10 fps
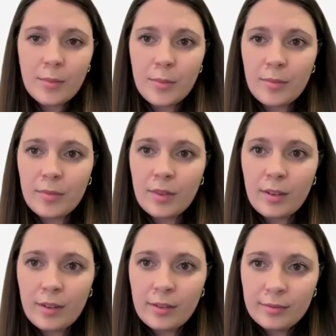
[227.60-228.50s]

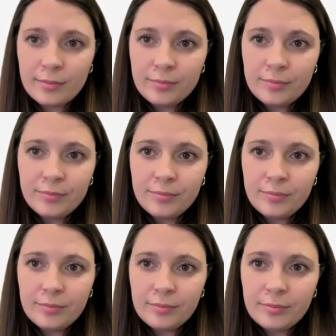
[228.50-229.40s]

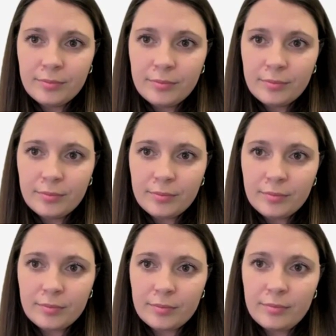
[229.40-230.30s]

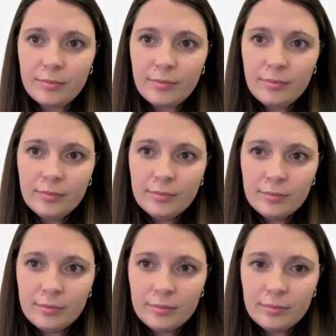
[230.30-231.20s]

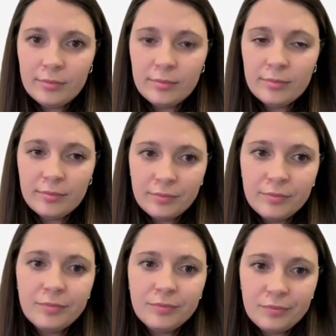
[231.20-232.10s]

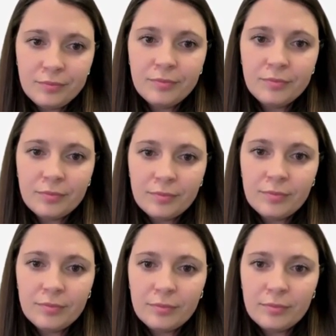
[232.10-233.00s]

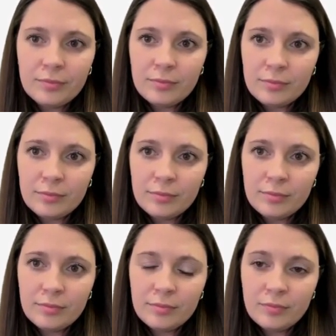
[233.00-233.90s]

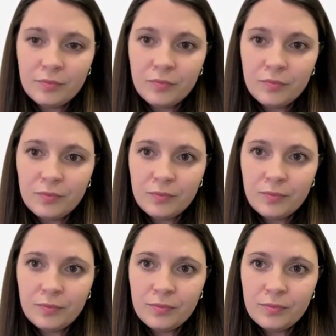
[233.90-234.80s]

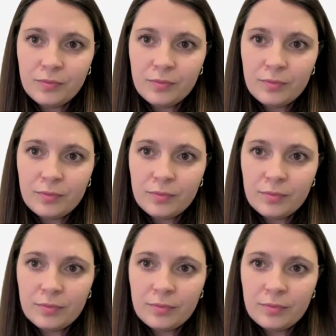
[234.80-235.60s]
No words are spoken by the person on screen.